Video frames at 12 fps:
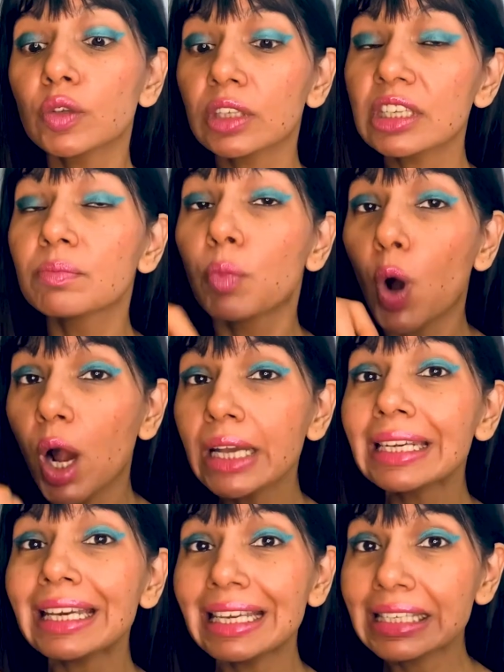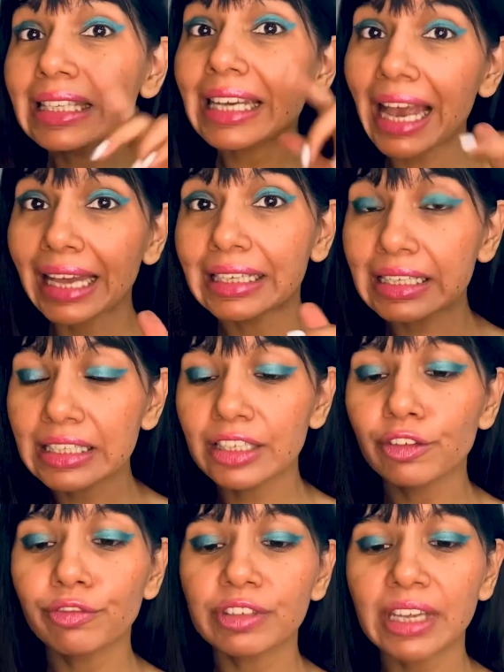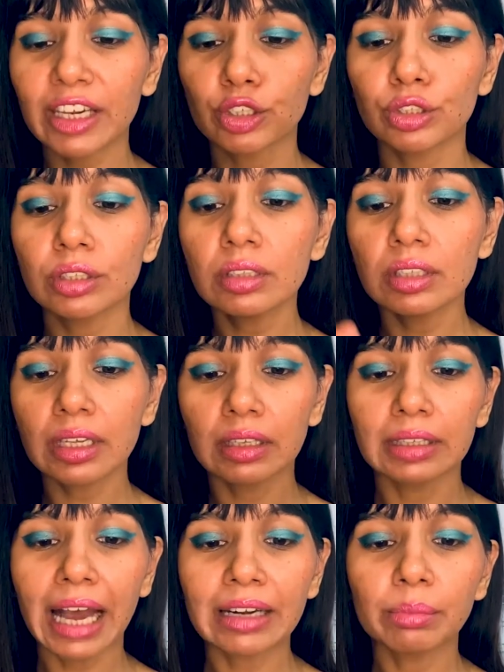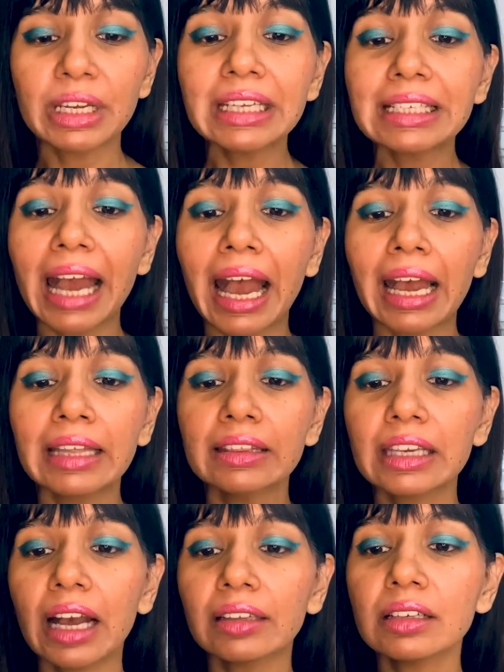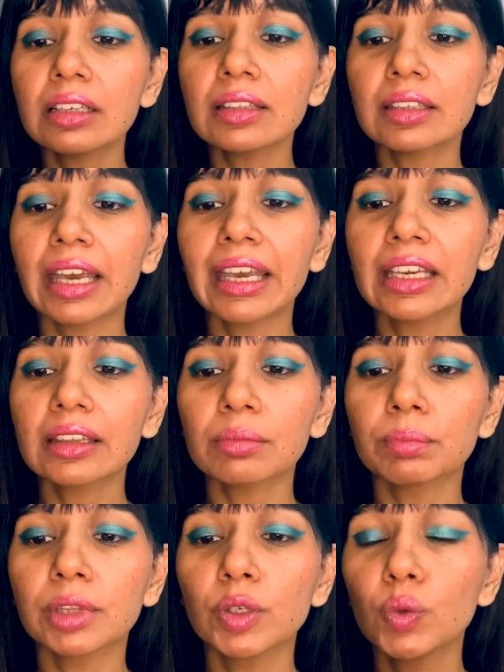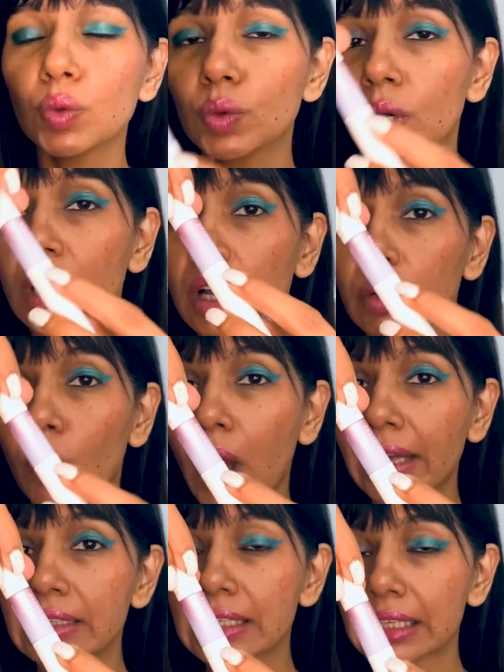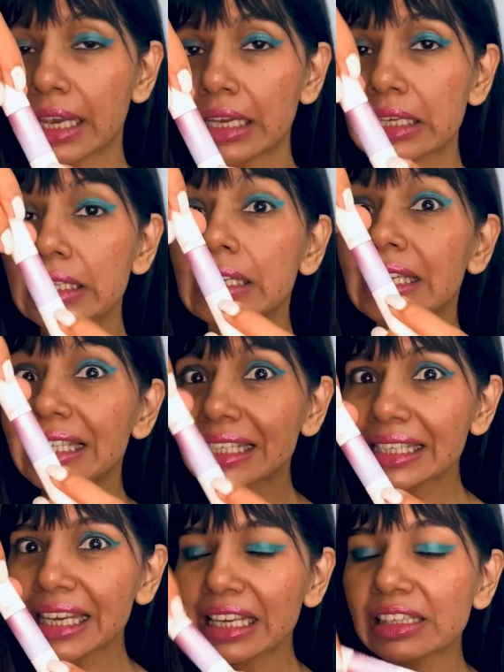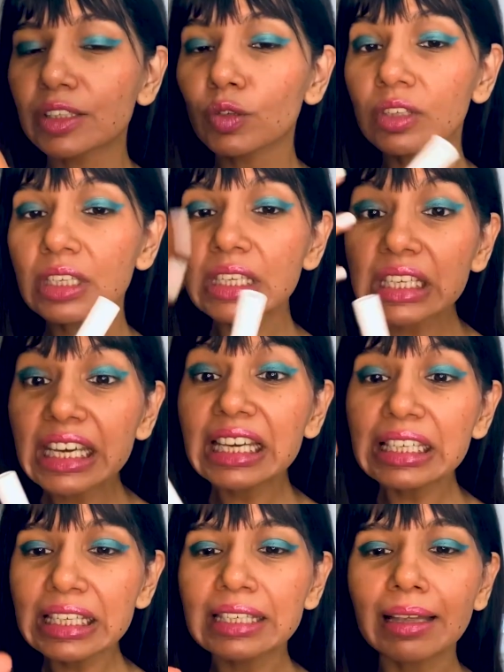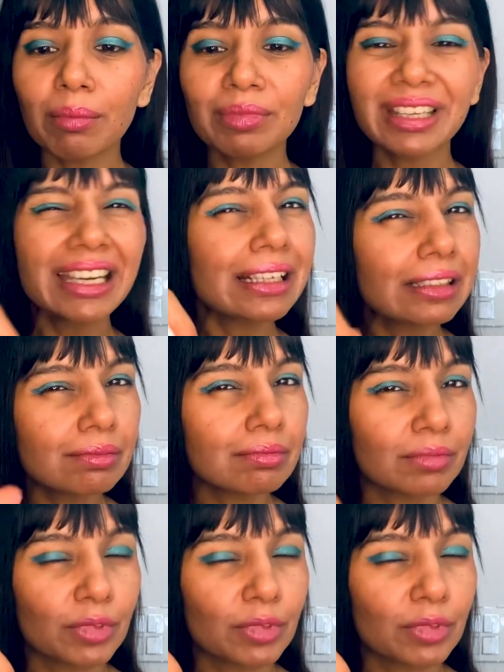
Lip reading: this bond is the adhesive section, that bit, and the other thing, the blue one, says seal. So this is something